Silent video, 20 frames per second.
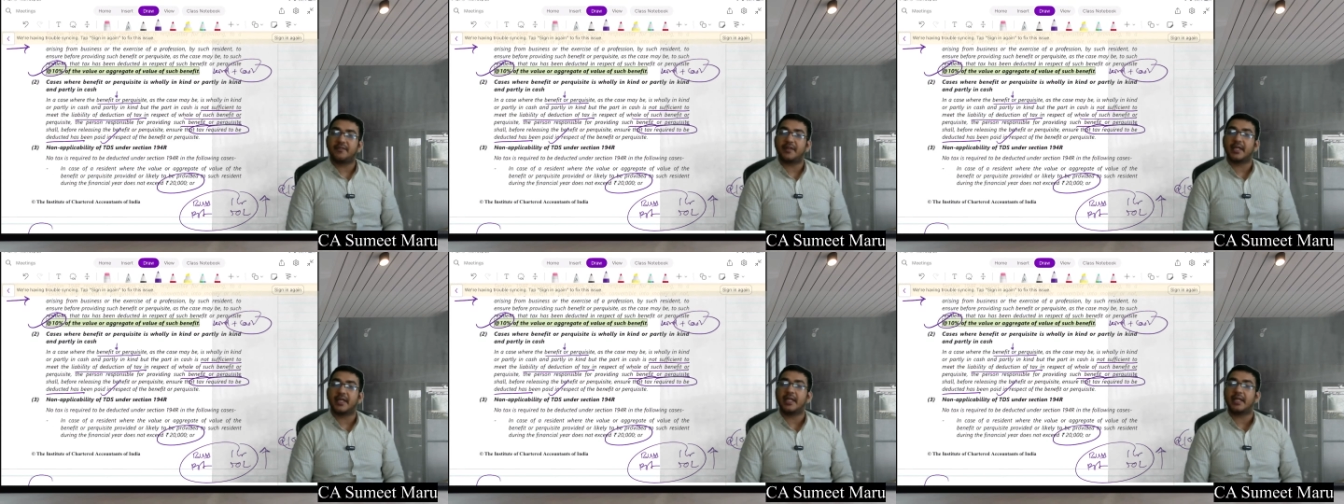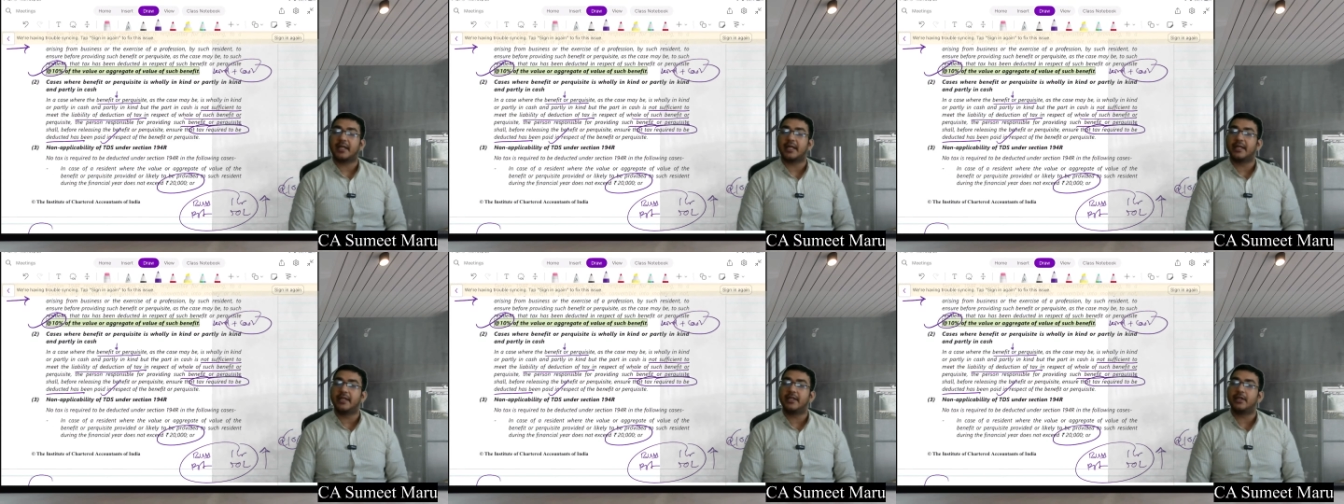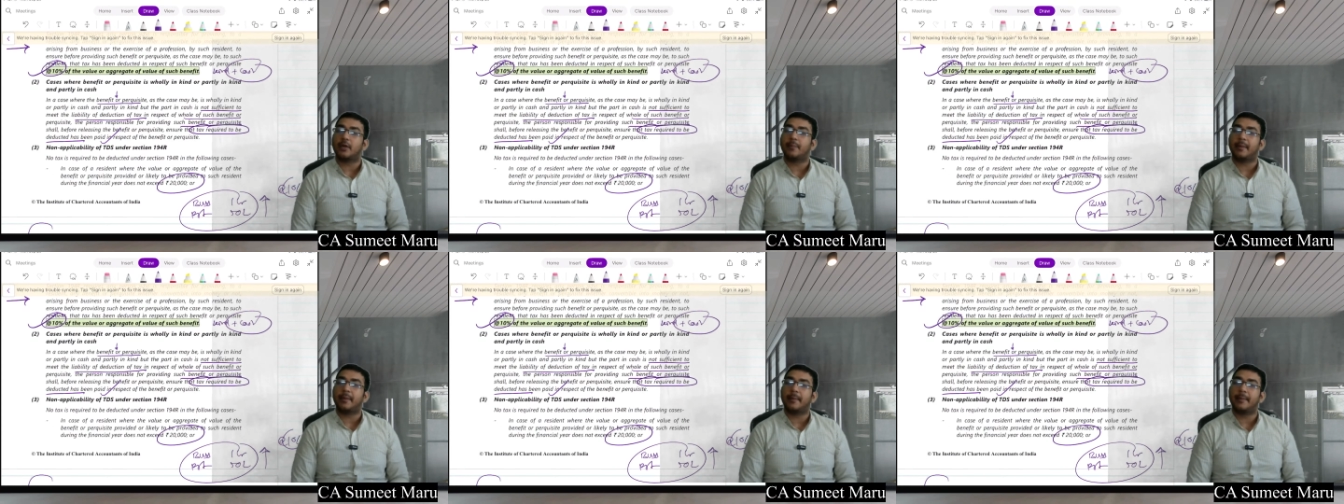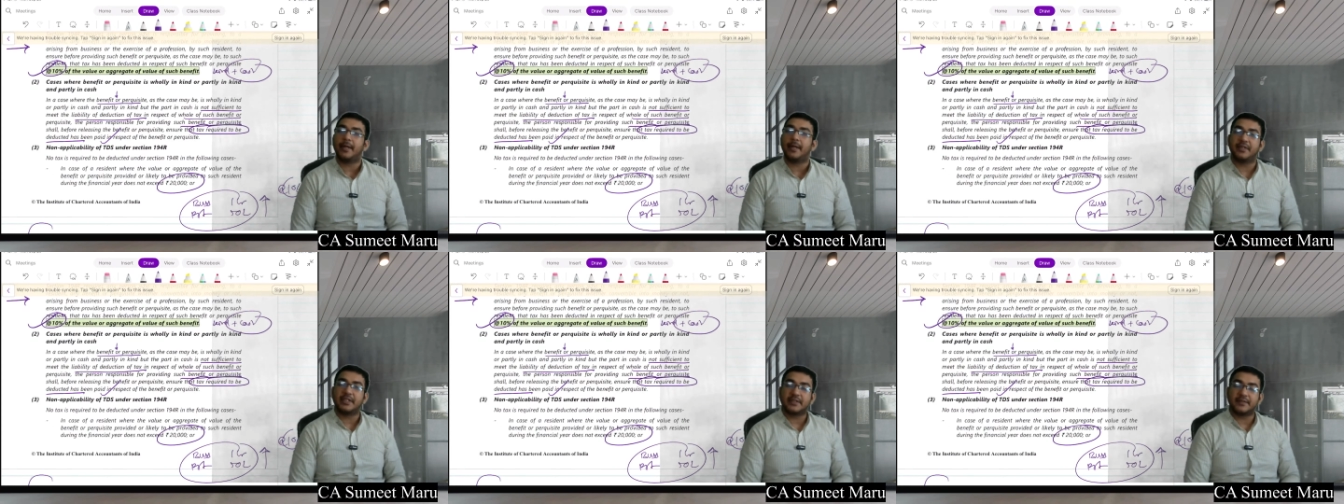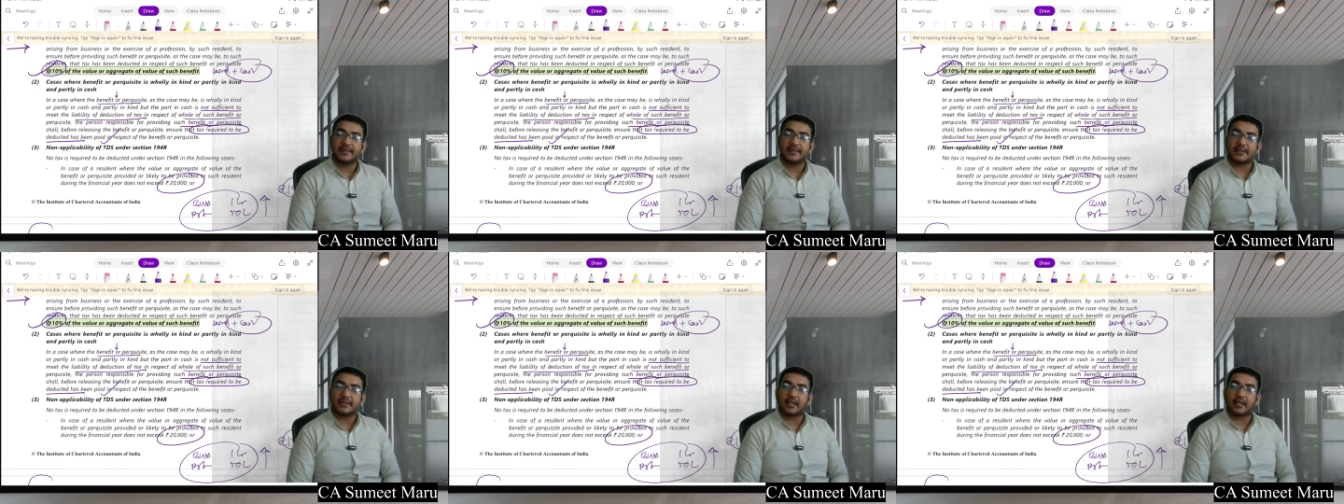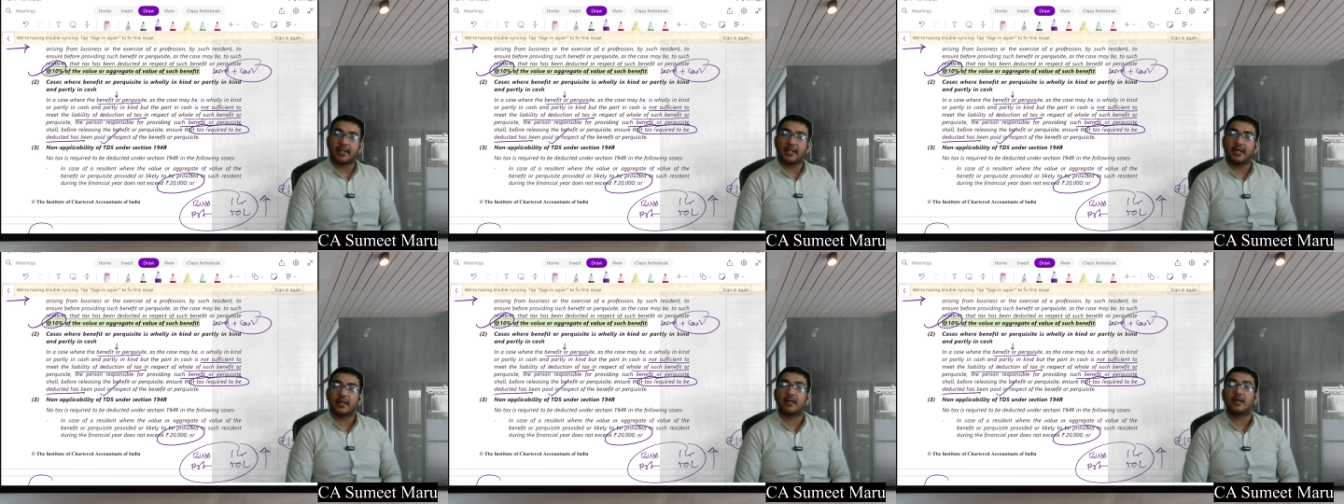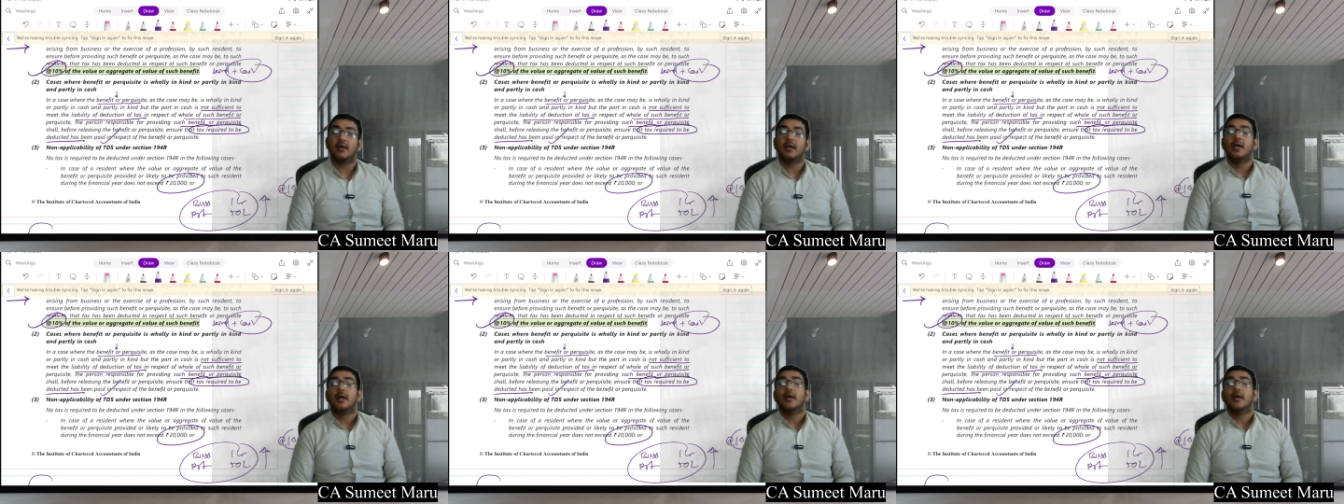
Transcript: again credit or payment, whichever is earlier,